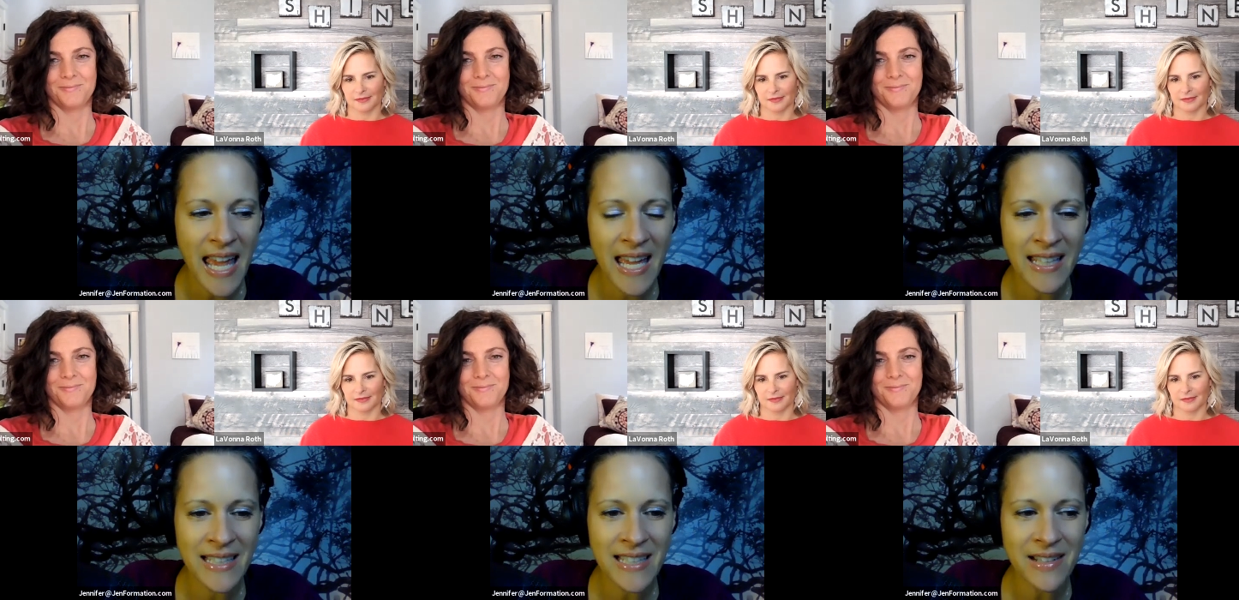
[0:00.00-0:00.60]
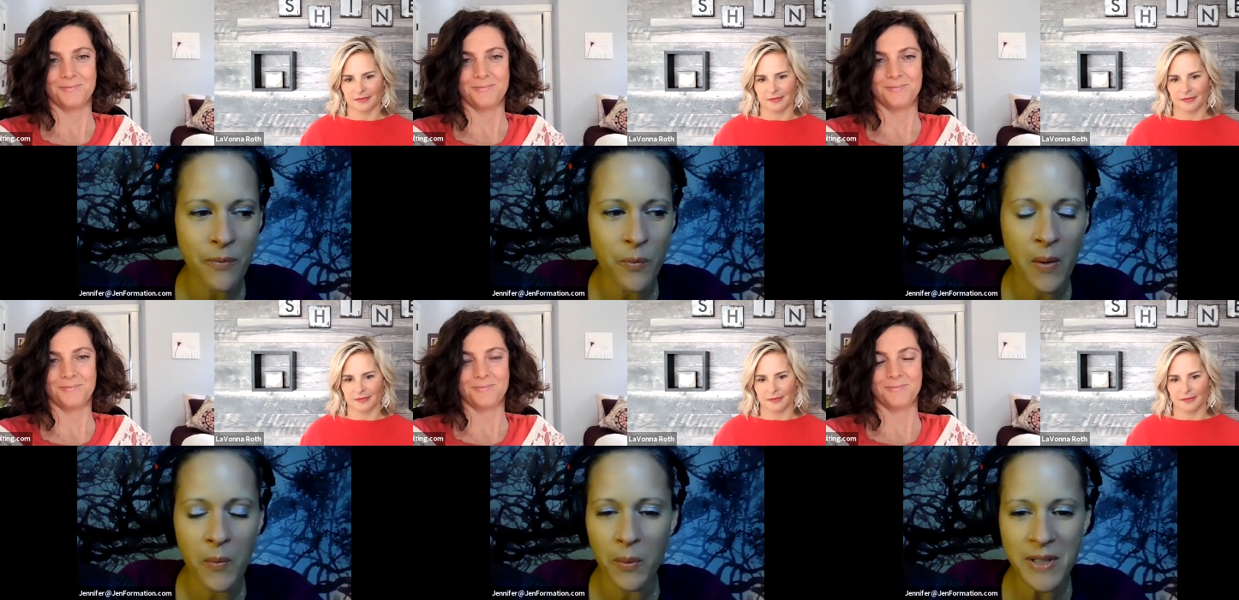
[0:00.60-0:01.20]
Speaker 1: And
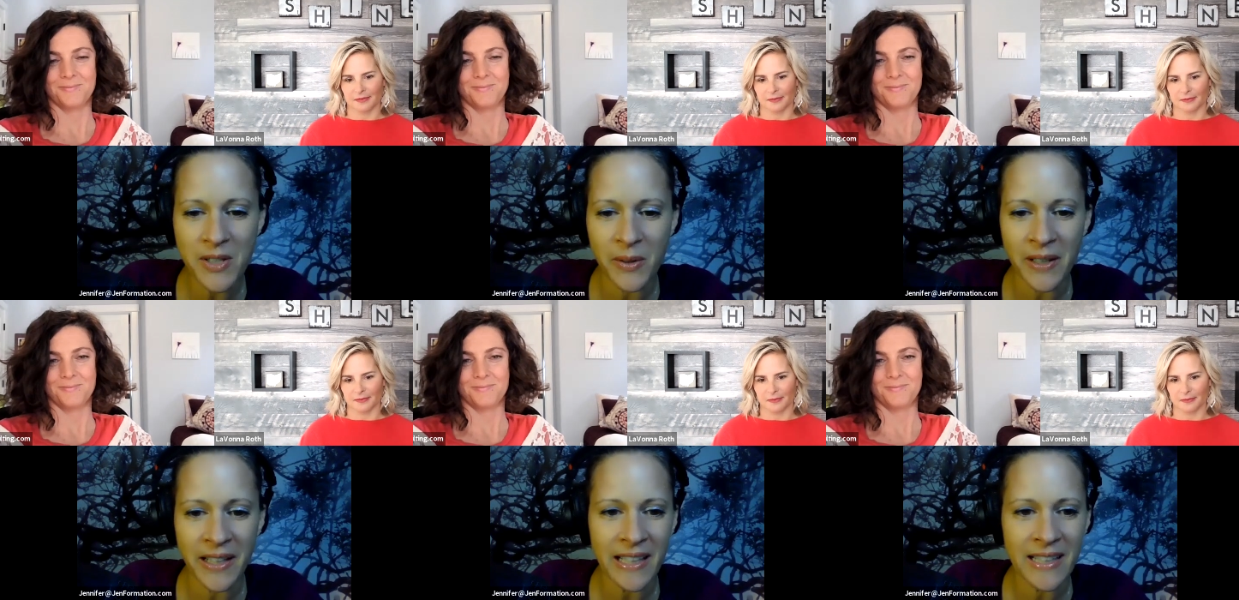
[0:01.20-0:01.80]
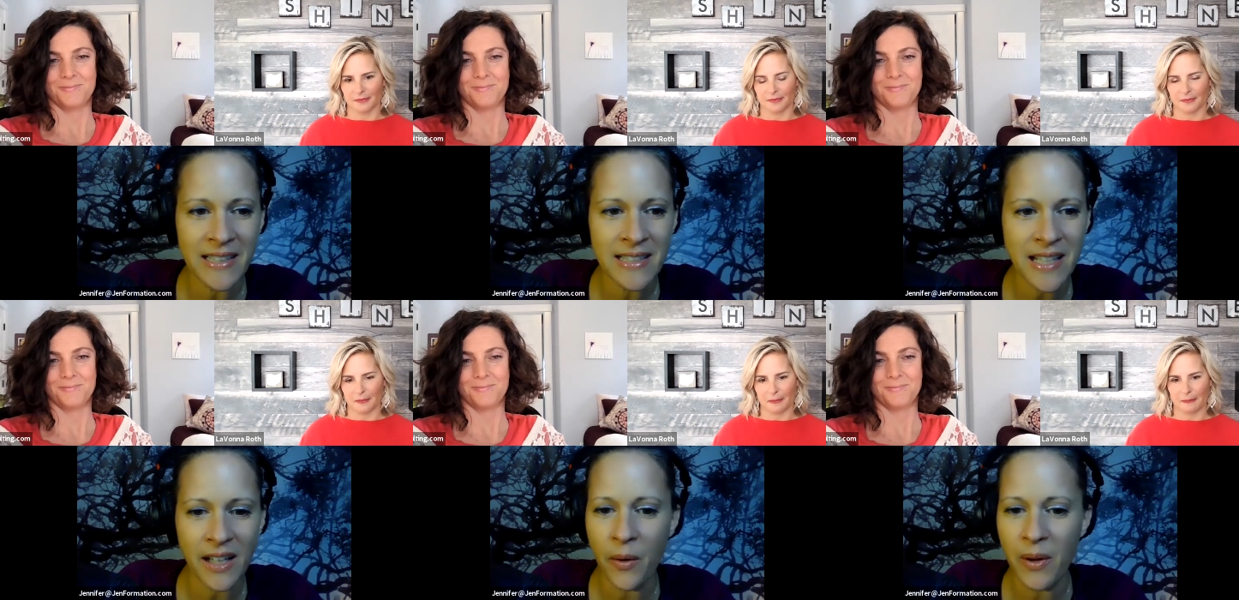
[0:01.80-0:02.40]
what we'll be doing is
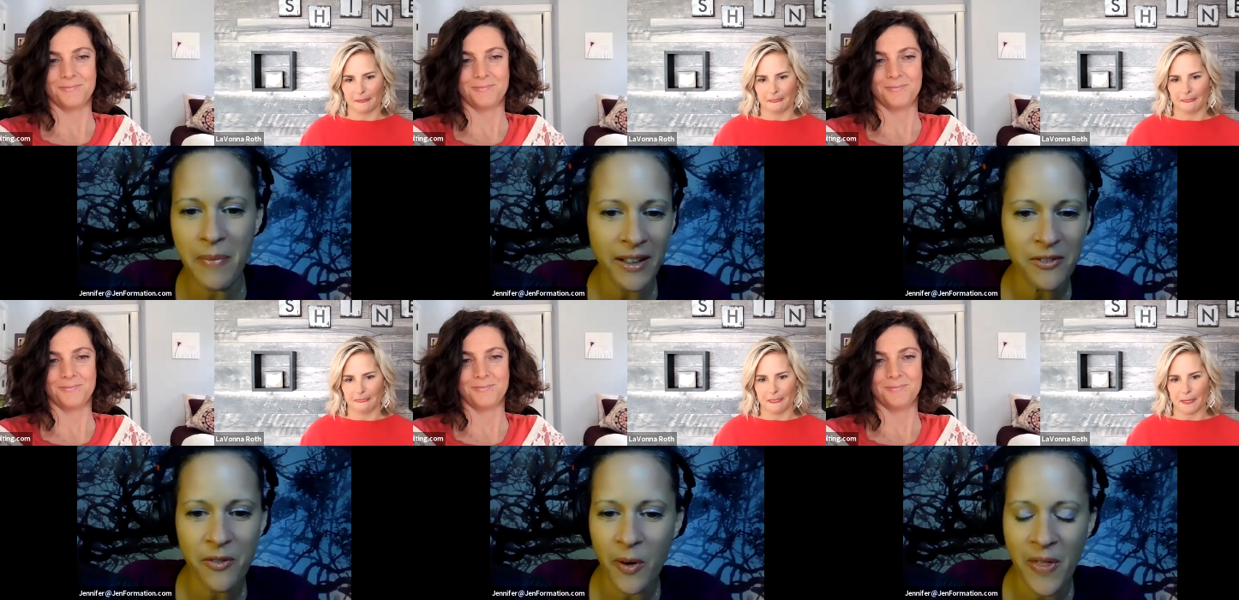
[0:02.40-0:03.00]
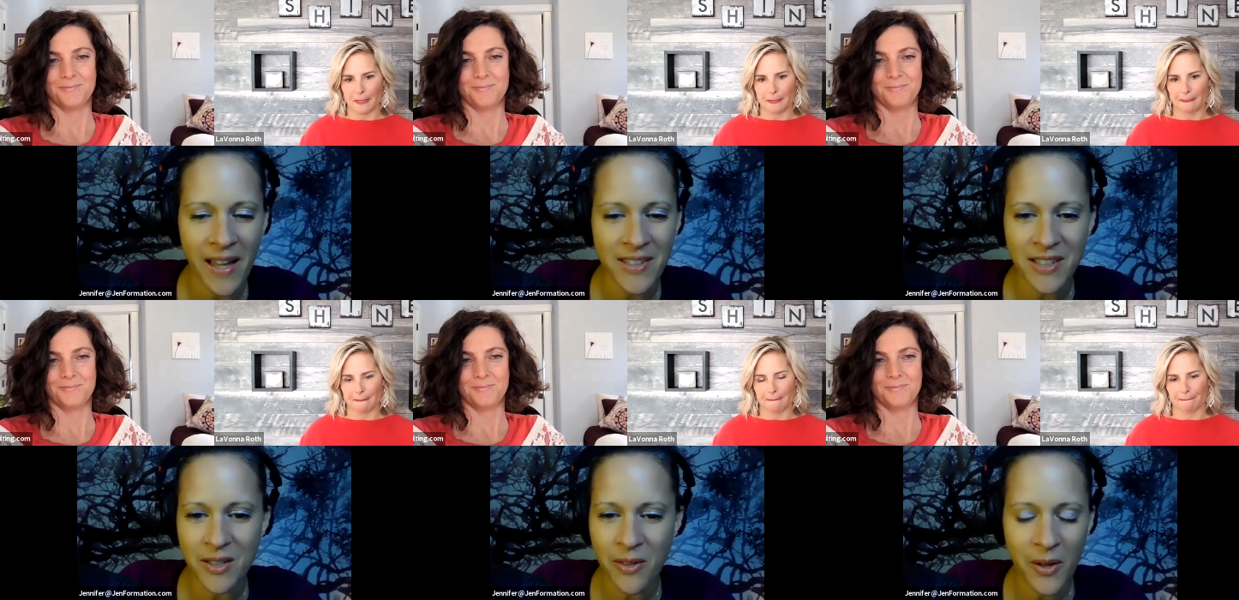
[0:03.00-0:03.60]
uh, going back and forth, asking
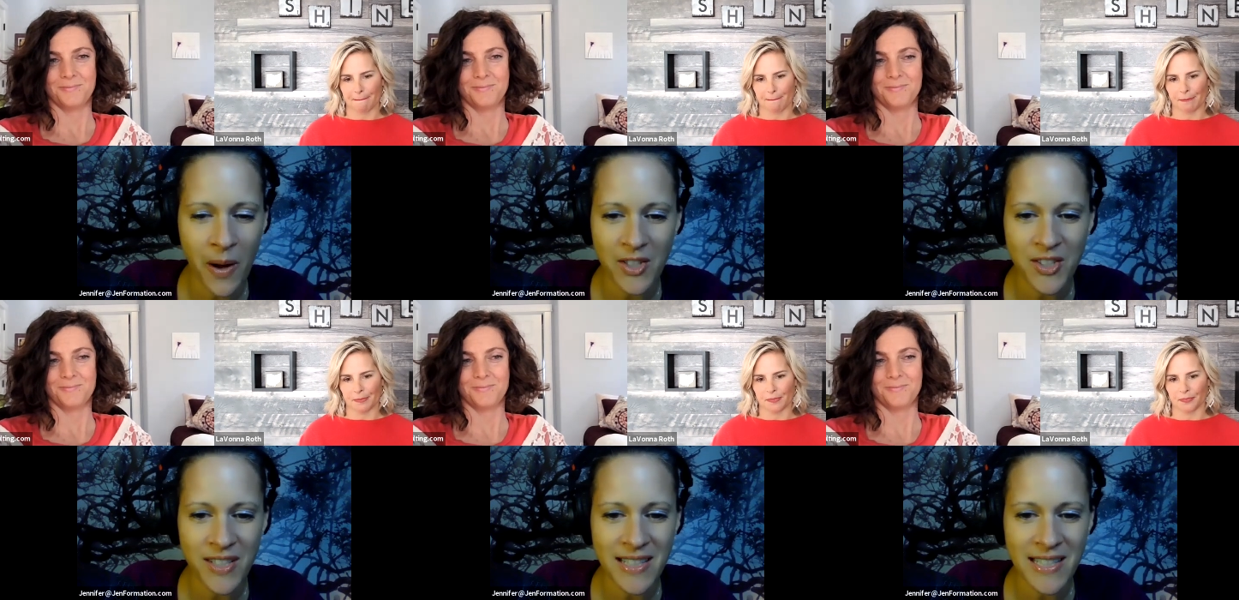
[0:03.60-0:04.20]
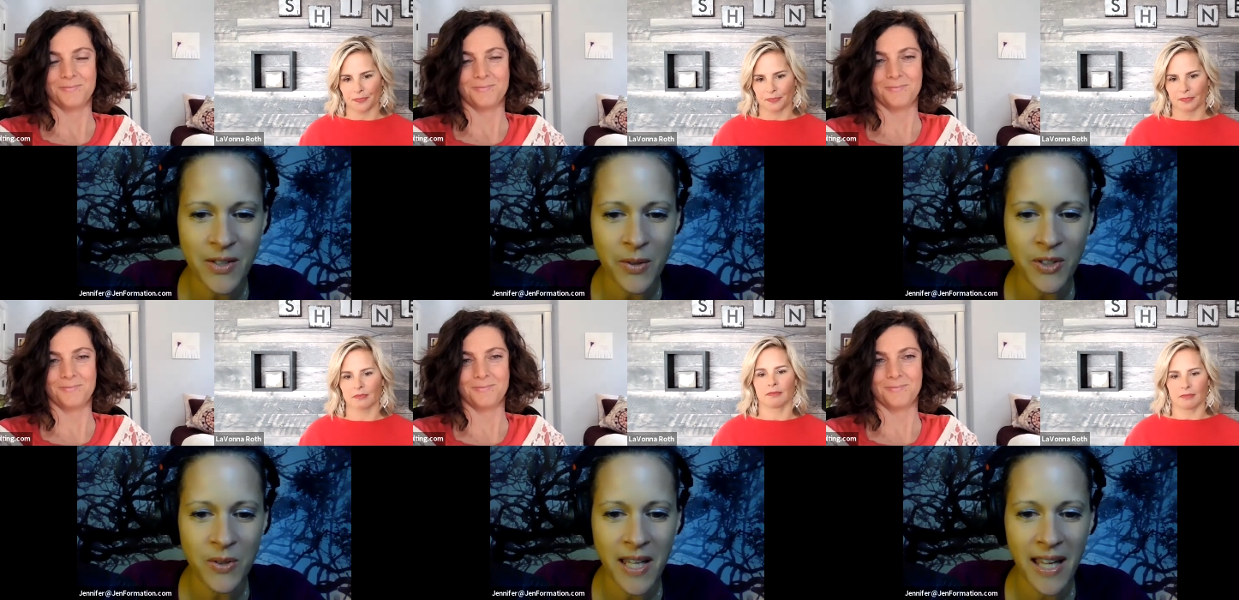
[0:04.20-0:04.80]
you the questions so
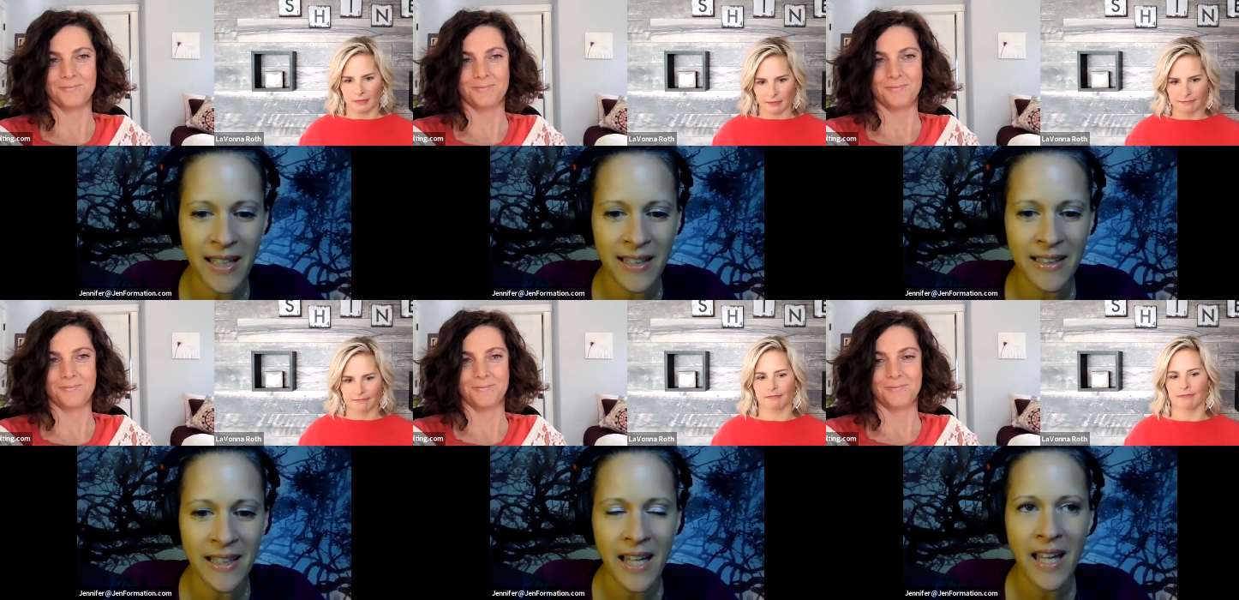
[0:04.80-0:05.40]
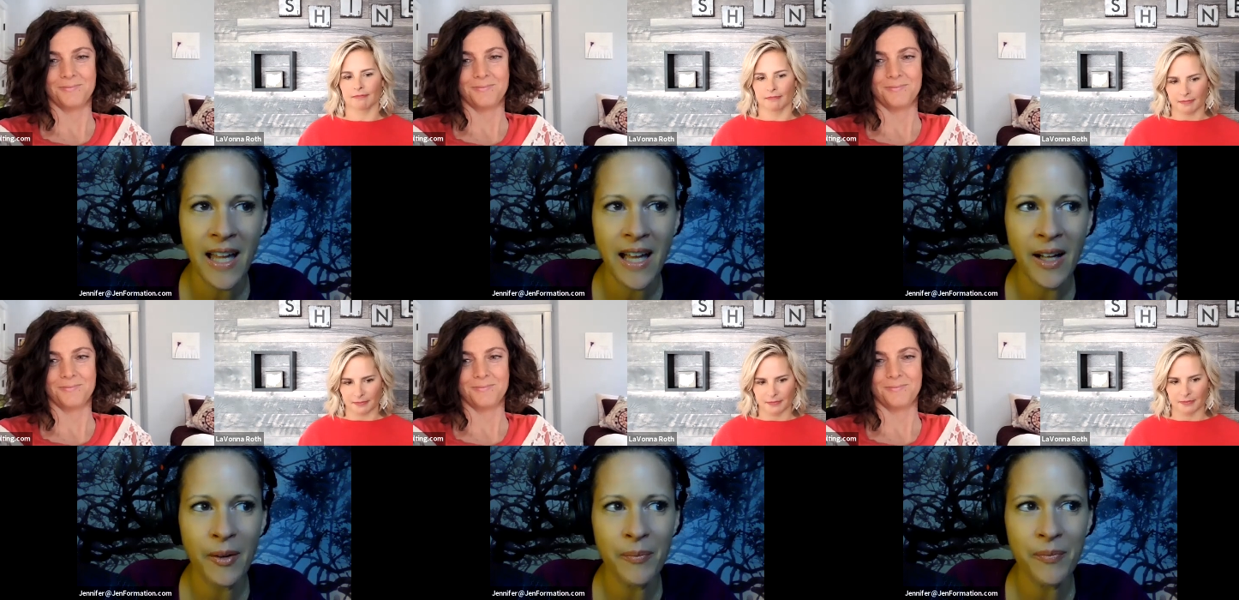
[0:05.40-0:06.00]
you can,
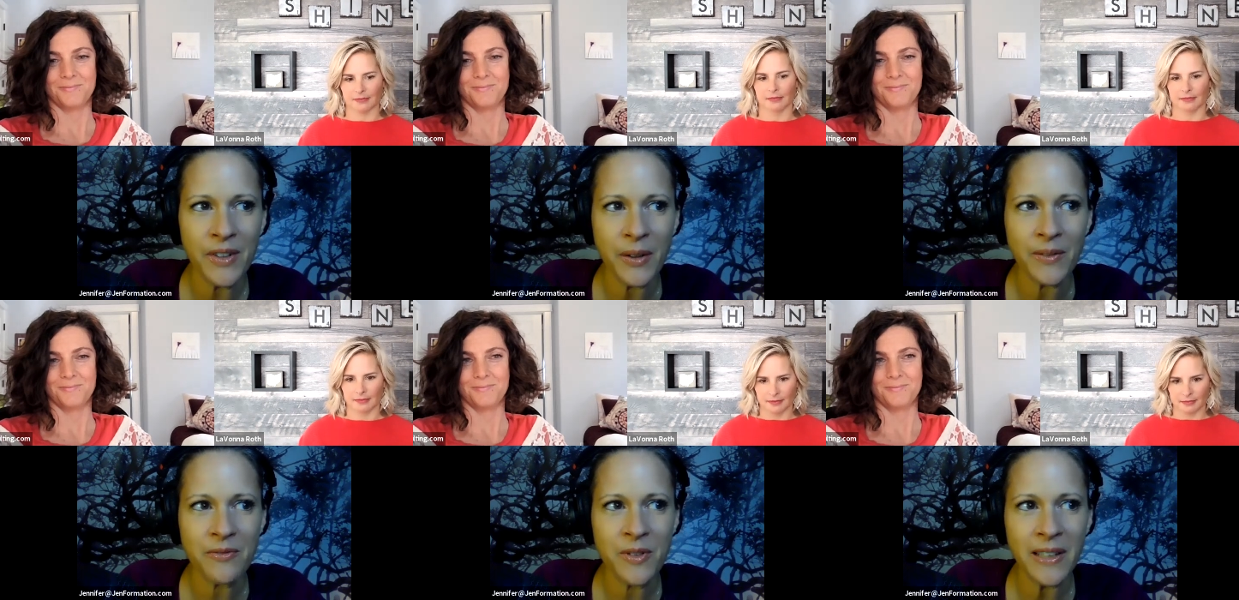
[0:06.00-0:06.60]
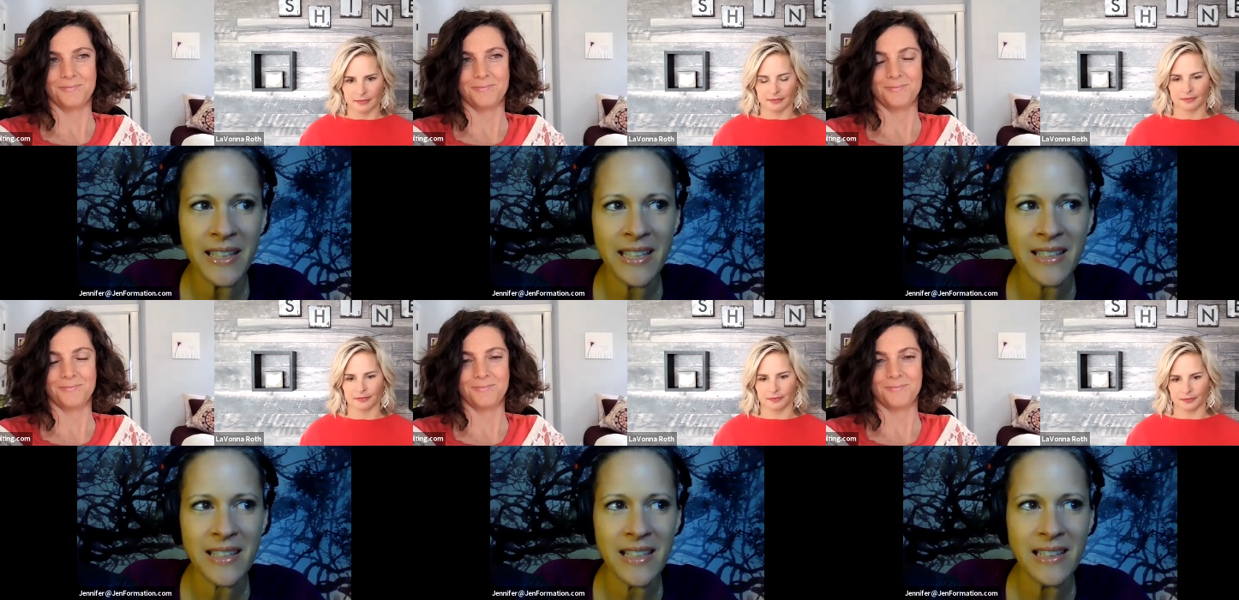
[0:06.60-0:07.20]
um, you know, really